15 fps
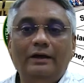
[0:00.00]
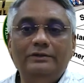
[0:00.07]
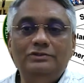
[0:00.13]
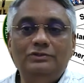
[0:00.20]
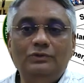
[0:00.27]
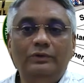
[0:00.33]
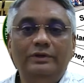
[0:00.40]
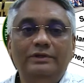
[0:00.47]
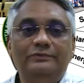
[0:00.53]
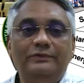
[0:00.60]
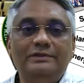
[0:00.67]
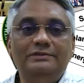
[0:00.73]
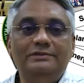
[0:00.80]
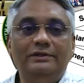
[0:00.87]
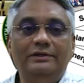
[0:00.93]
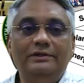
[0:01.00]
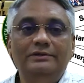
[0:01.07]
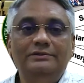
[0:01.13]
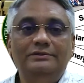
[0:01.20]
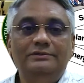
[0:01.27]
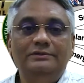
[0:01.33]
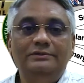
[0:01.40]
and storage
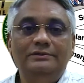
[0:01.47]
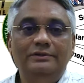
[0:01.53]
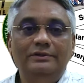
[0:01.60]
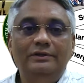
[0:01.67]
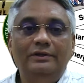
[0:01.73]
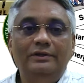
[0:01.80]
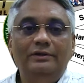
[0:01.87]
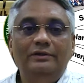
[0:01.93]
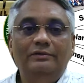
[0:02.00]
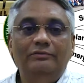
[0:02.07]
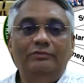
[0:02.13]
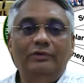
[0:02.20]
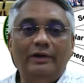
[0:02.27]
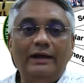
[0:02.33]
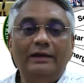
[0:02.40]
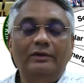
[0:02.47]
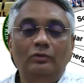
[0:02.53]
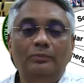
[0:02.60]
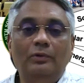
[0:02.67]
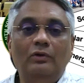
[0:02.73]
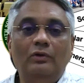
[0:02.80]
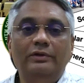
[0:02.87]
facilities for agro
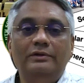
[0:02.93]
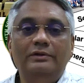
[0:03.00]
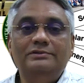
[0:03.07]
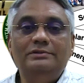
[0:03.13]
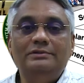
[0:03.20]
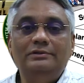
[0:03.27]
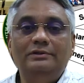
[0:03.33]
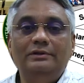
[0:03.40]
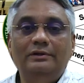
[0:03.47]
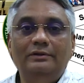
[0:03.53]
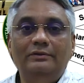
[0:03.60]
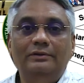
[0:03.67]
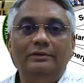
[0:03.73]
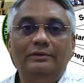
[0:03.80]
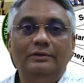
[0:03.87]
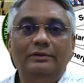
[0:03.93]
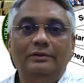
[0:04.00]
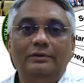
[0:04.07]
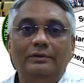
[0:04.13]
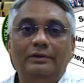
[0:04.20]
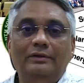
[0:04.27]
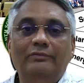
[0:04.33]
products
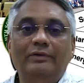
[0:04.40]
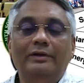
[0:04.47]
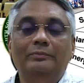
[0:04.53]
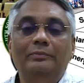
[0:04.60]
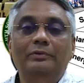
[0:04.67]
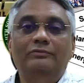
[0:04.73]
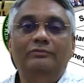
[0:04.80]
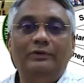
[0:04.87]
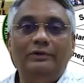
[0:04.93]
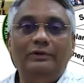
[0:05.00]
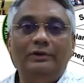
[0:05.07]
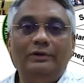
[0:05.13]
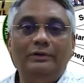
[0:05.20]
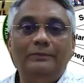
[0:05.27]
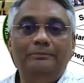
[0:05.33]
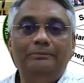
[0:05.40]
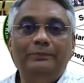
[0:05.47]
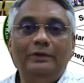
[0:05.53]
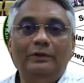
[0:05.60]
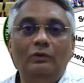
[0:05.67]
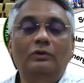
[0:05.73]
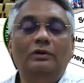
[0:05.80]
available for
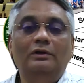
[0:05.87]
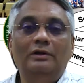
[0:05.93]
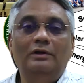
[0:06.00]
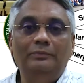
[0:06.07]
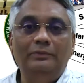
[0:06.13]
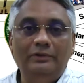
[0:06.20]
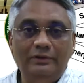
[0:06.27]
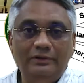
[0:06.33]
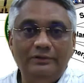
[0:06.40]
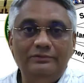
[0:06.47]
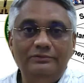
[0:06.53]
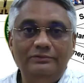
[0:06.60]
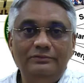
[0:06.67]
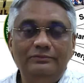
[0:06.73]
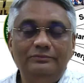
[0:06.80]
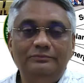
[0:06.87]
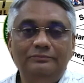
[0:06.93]
local communities.